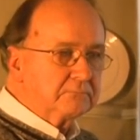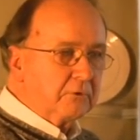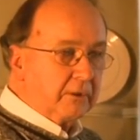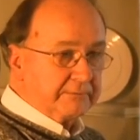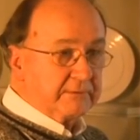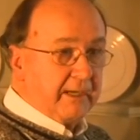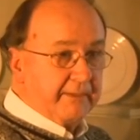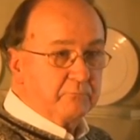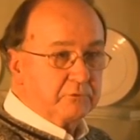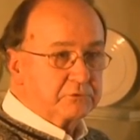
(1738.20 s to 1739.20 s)
on
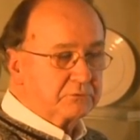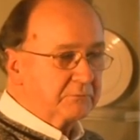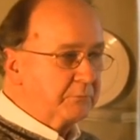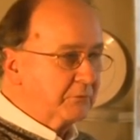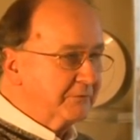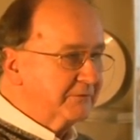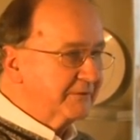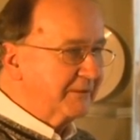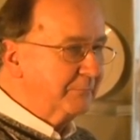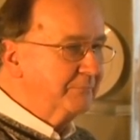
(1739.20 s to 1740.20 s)
time, which was important to
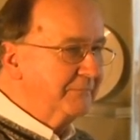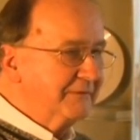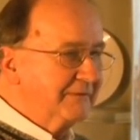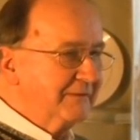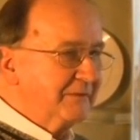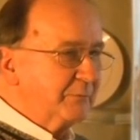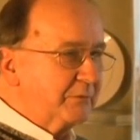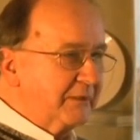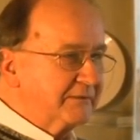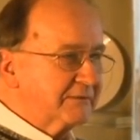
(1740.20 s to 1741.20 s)
him.
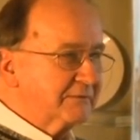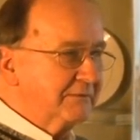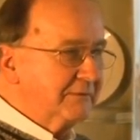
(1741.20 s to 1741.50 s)
Plus,